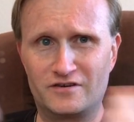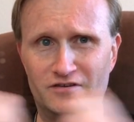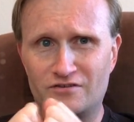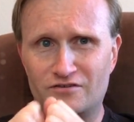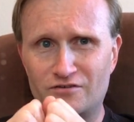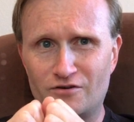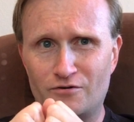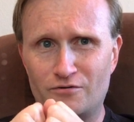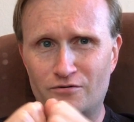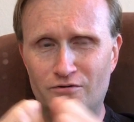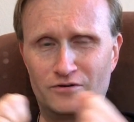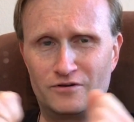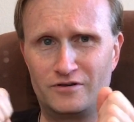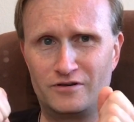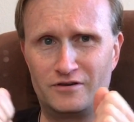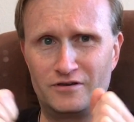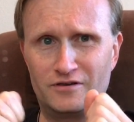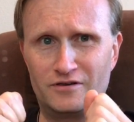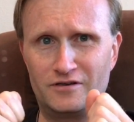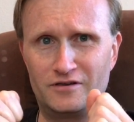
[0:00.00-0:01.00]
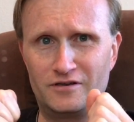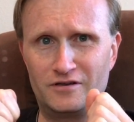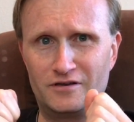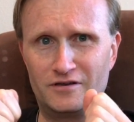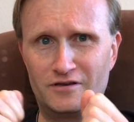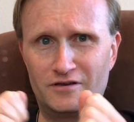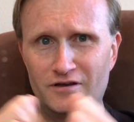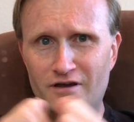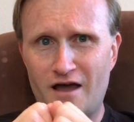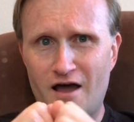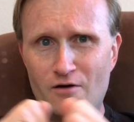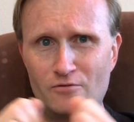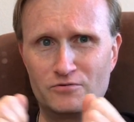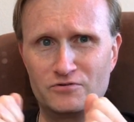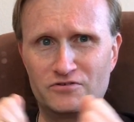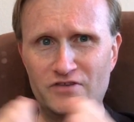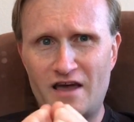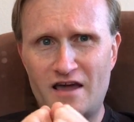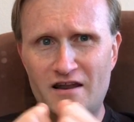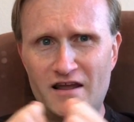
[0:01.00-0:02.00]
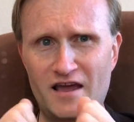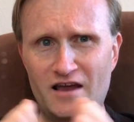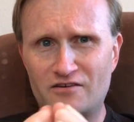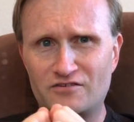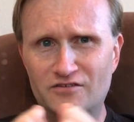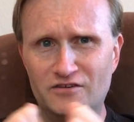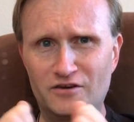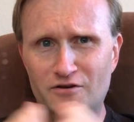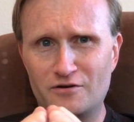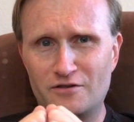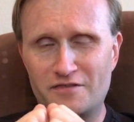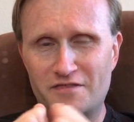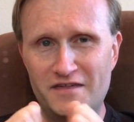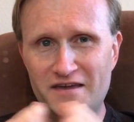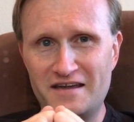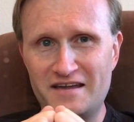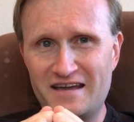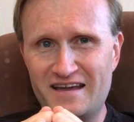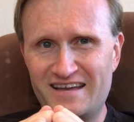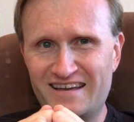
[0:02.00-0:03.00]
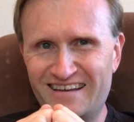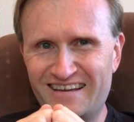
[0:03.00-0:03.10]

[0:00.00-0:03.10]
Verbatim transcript: And so, how is that actually a good thing?